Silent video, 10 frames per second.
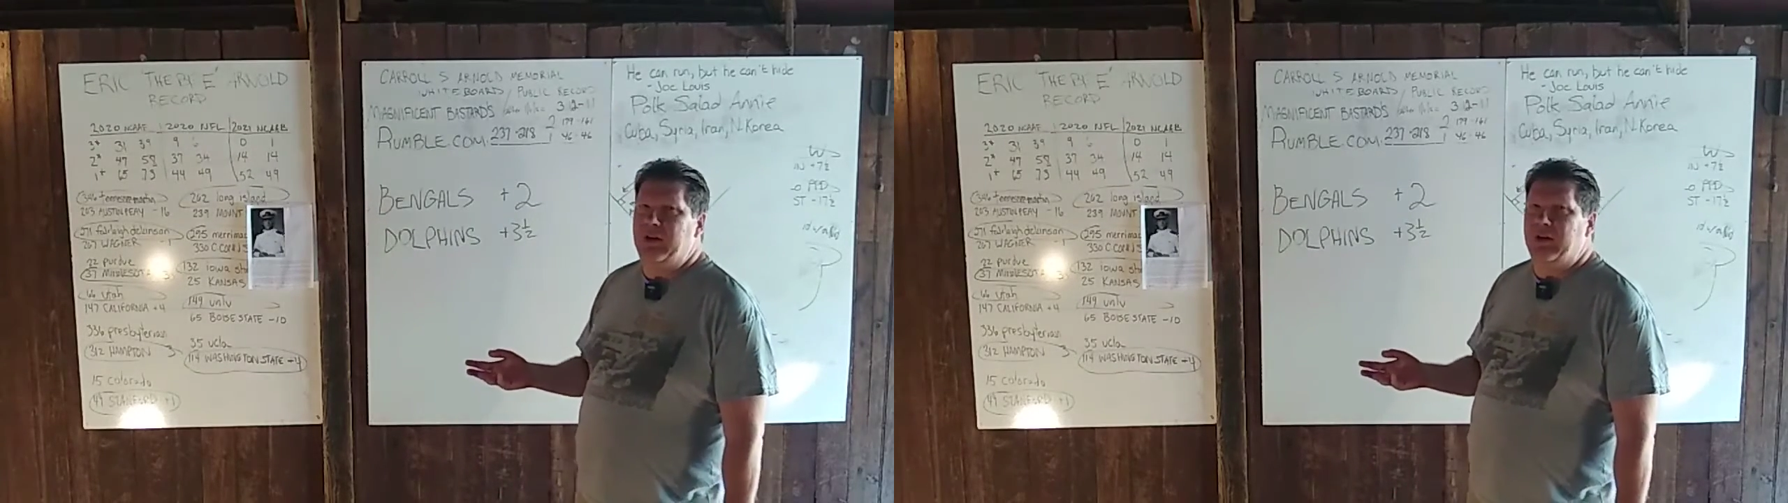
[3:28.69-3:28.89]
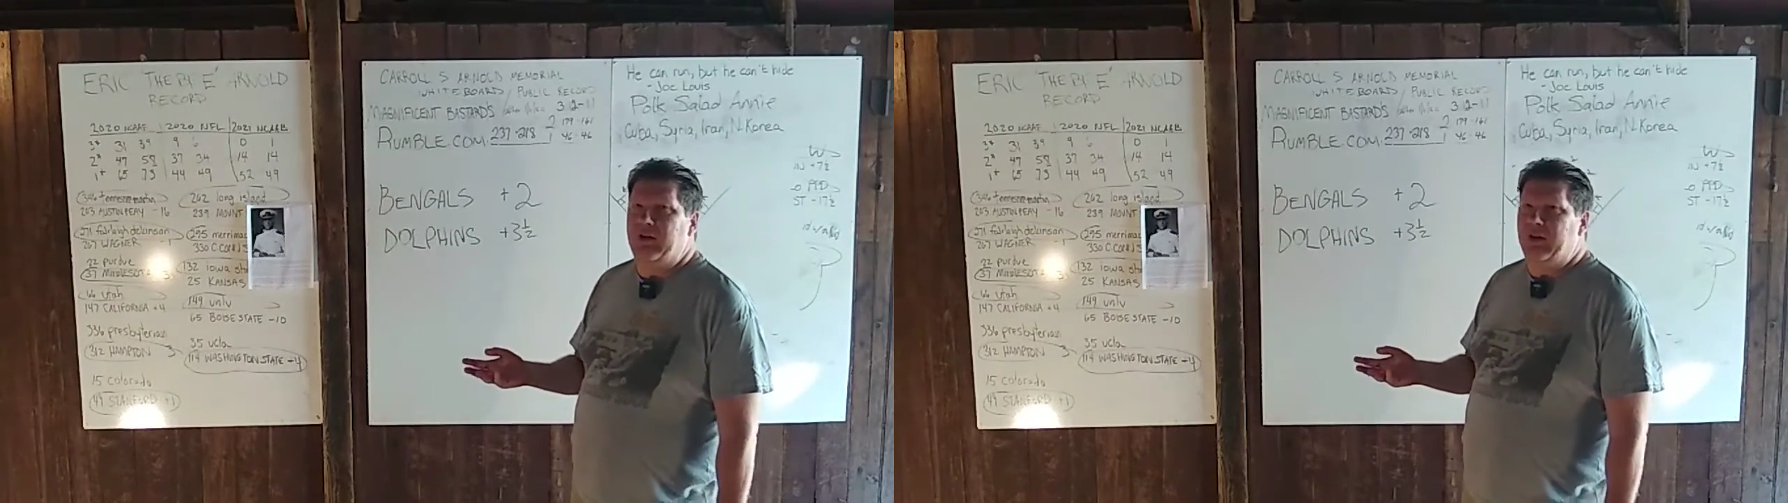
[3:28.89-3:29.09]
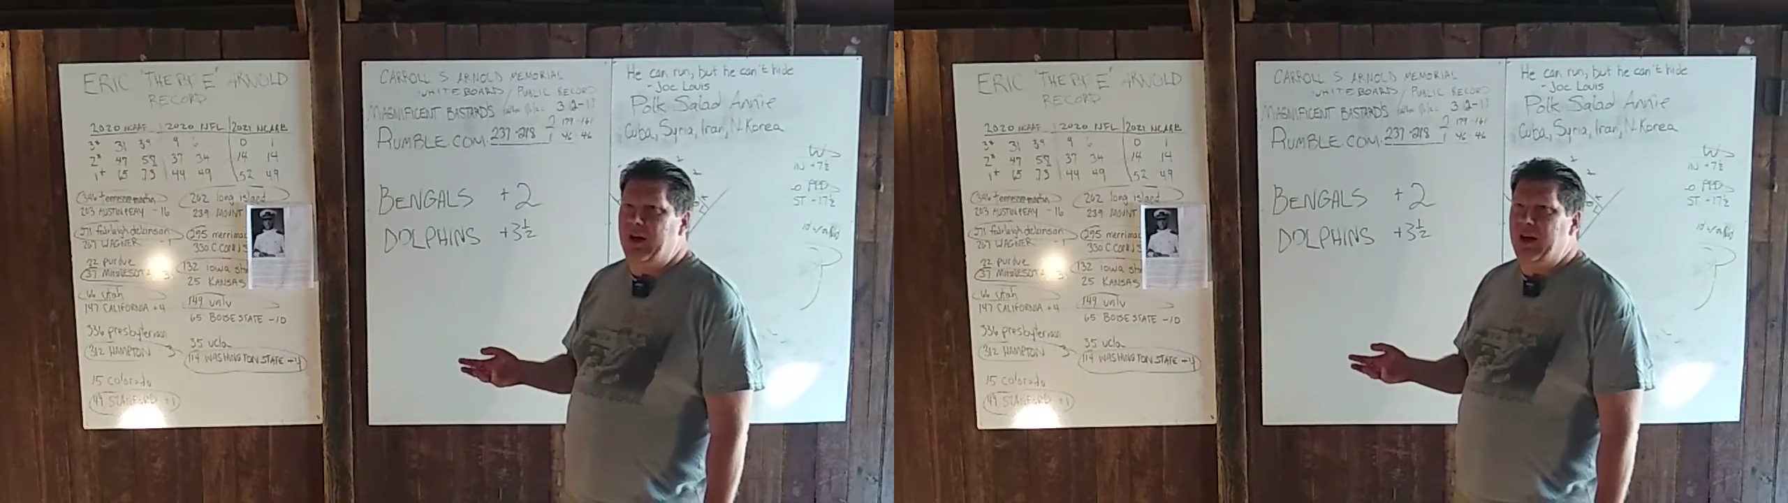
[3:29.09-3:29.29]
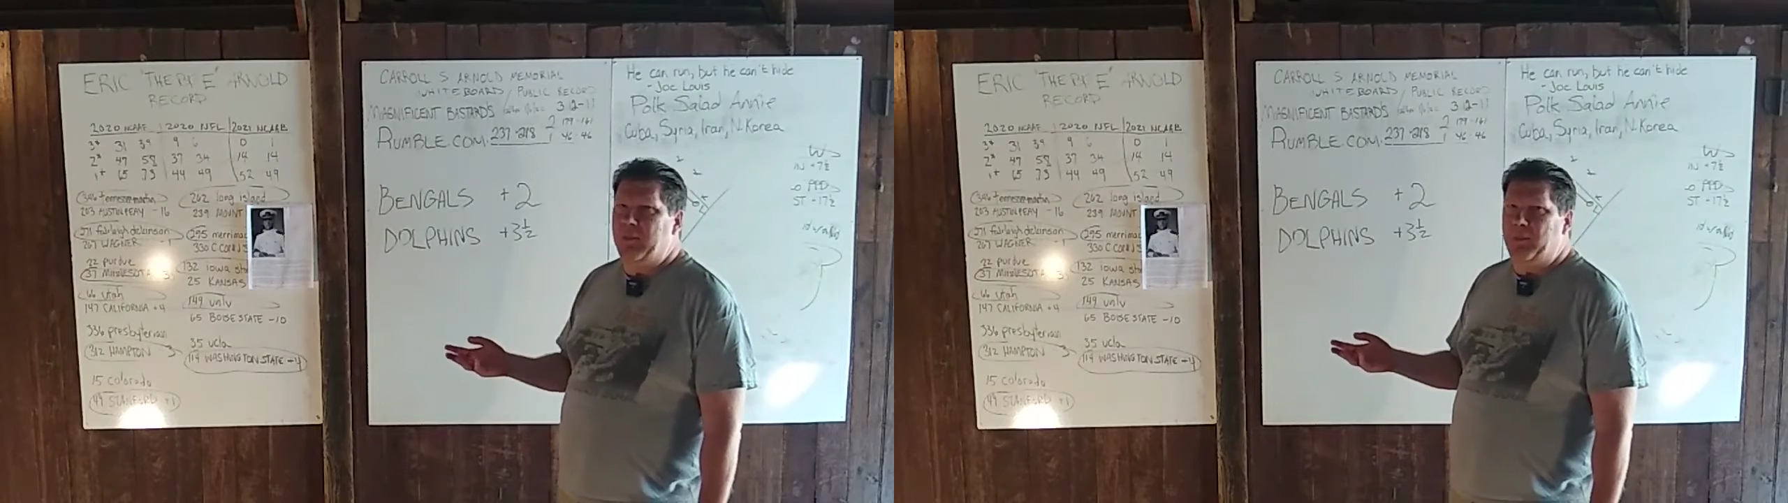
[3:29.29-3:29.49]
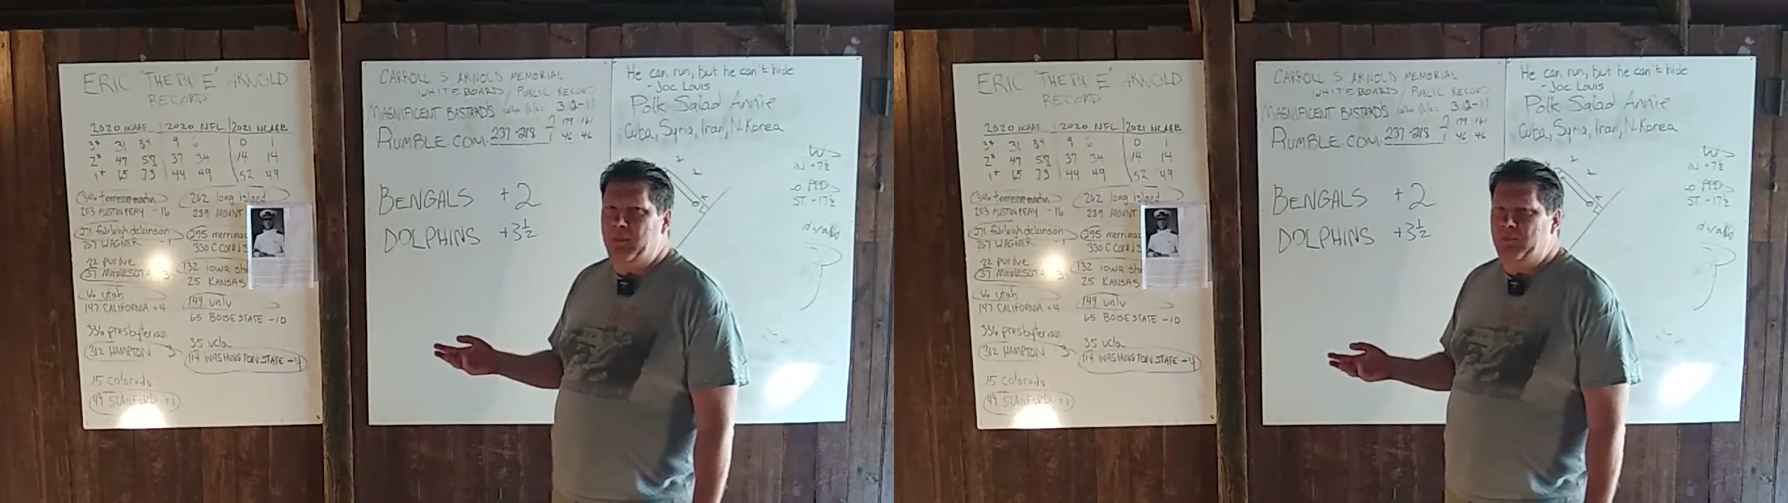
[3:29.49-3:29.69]
You know, they had
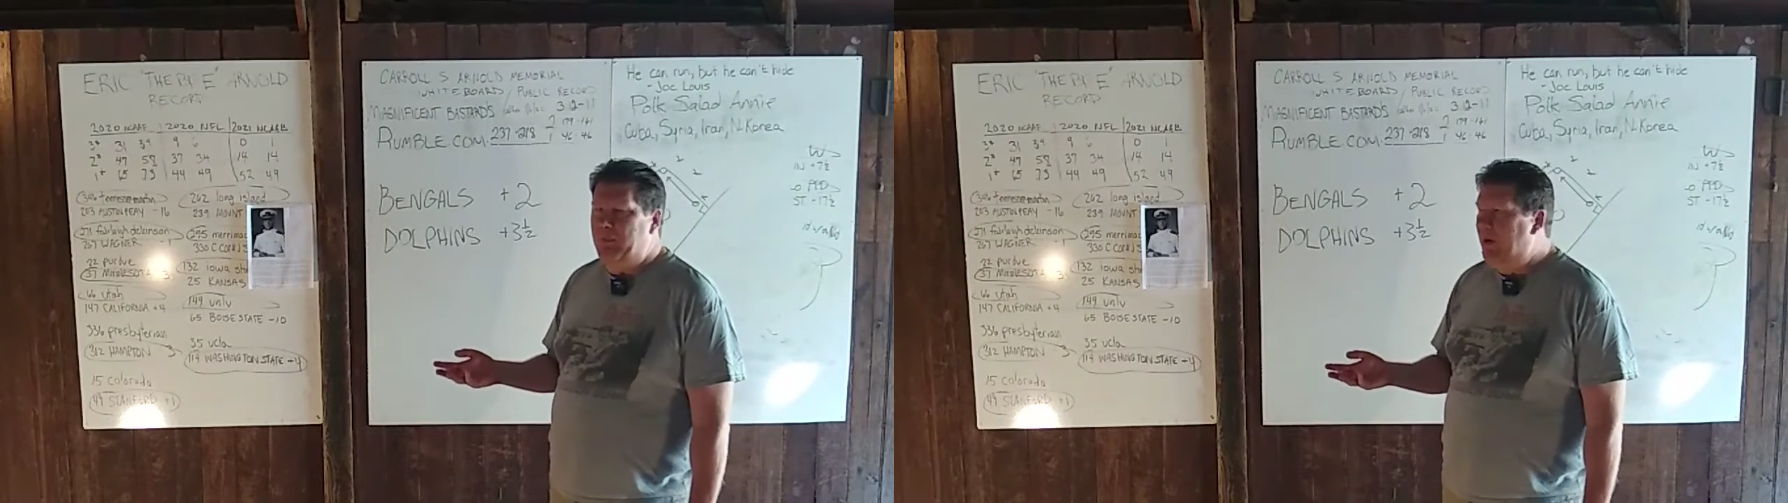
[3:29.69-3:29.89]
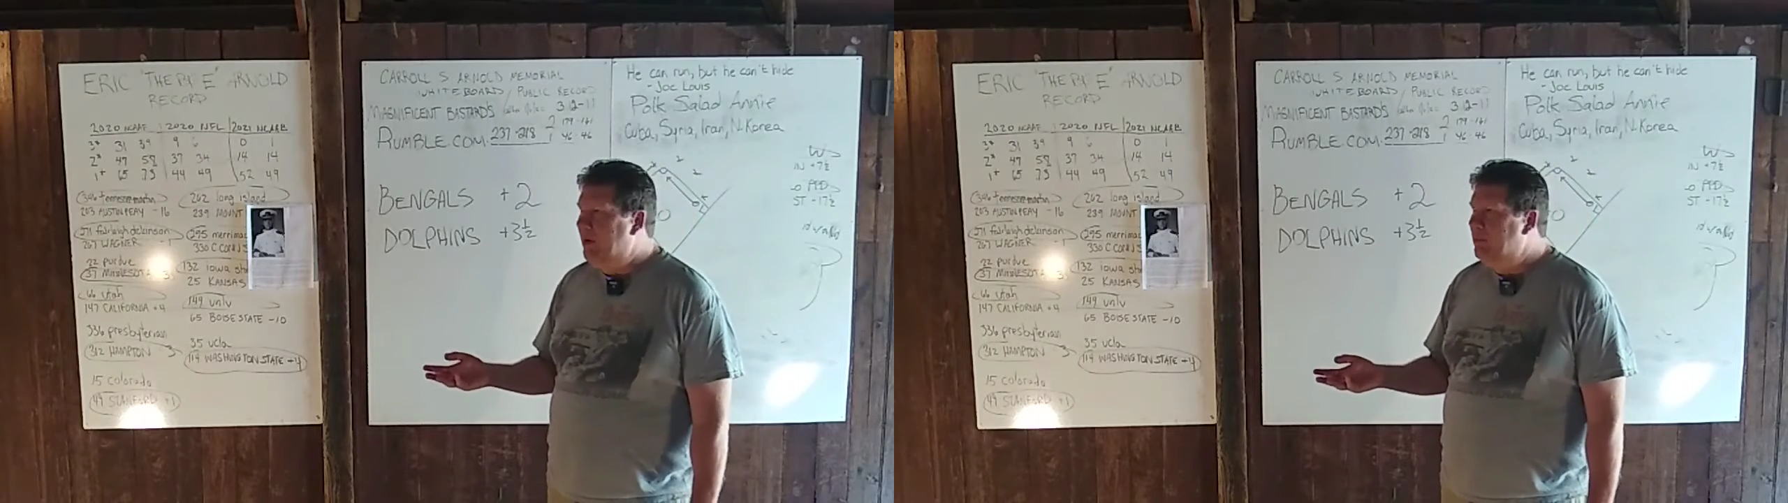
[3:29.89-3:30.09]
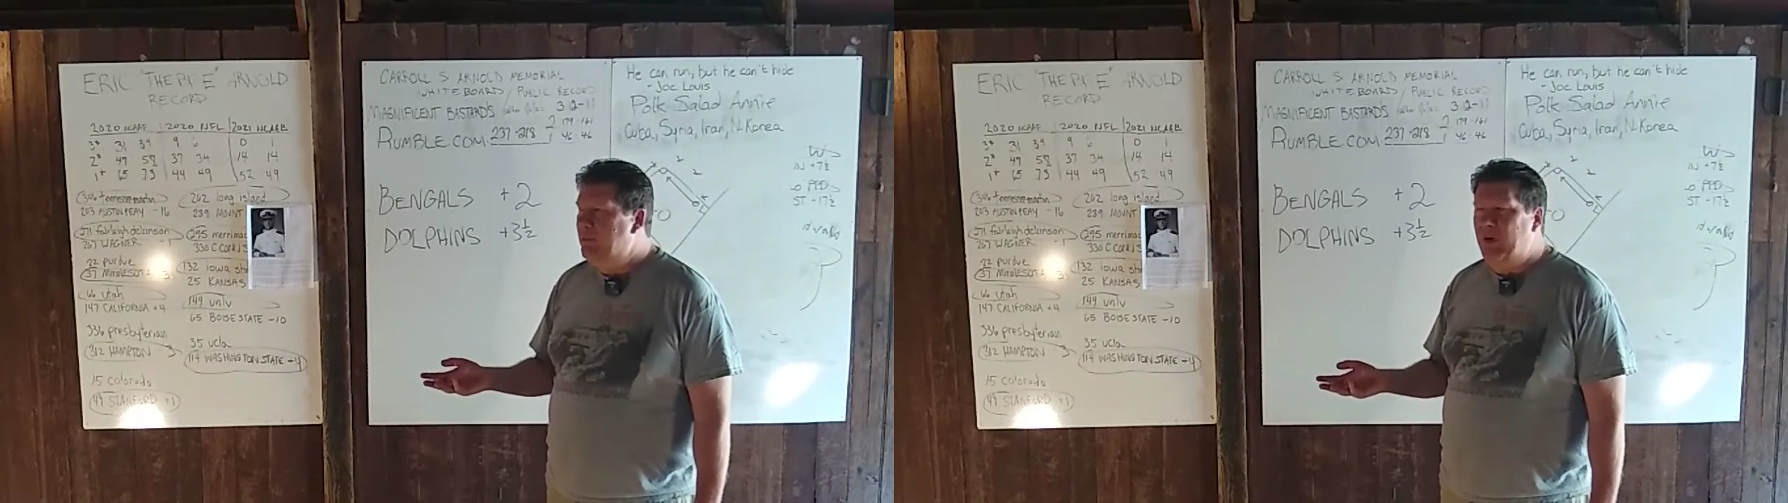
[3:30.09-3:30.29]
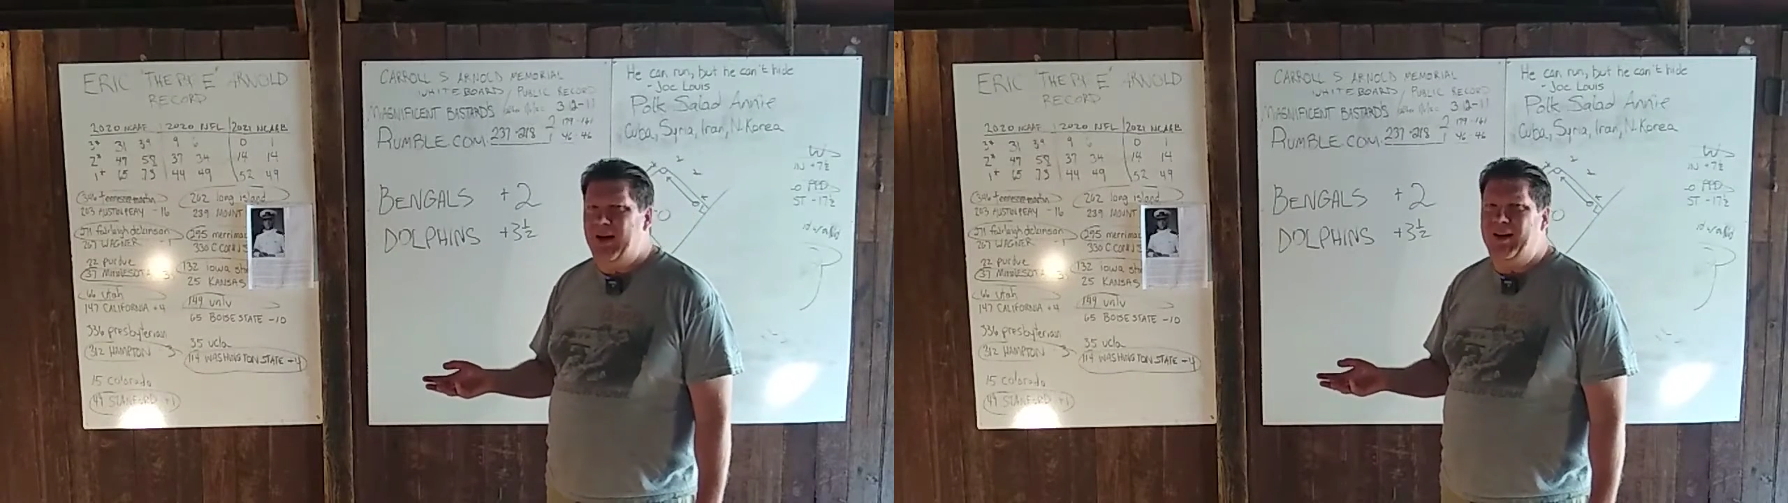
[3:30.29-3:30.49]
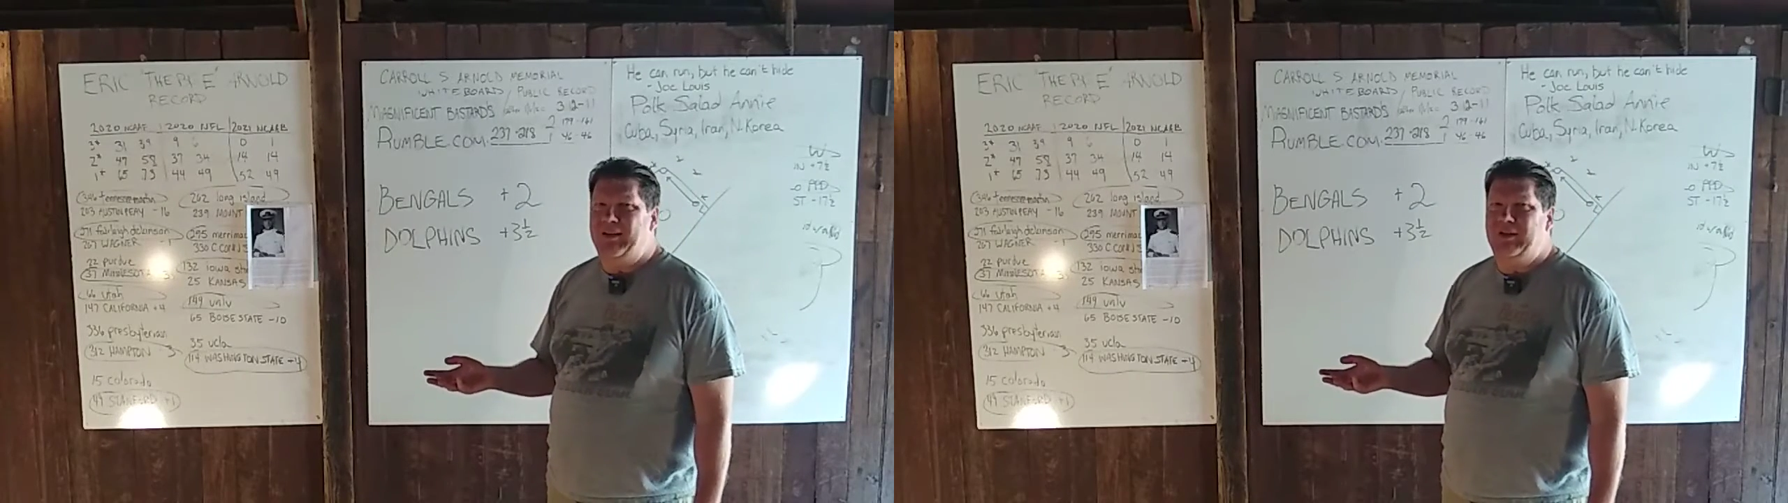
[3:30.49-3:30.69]
a punt
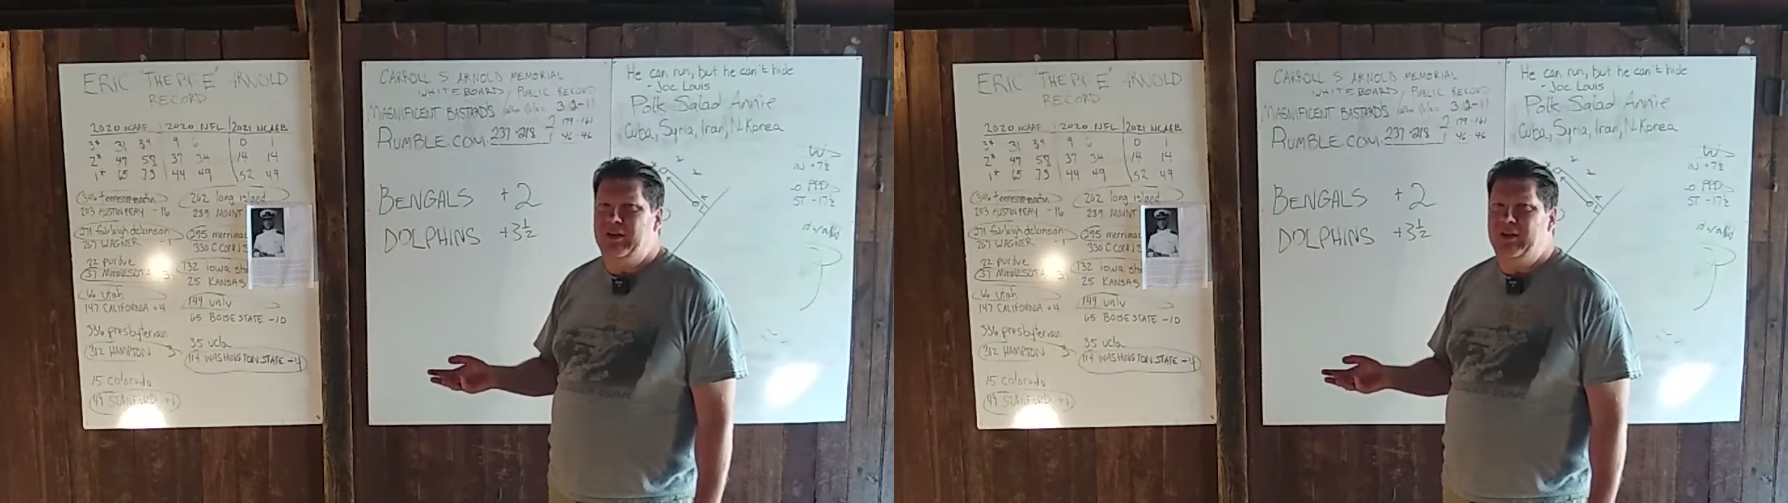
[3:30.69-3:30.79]
blocked.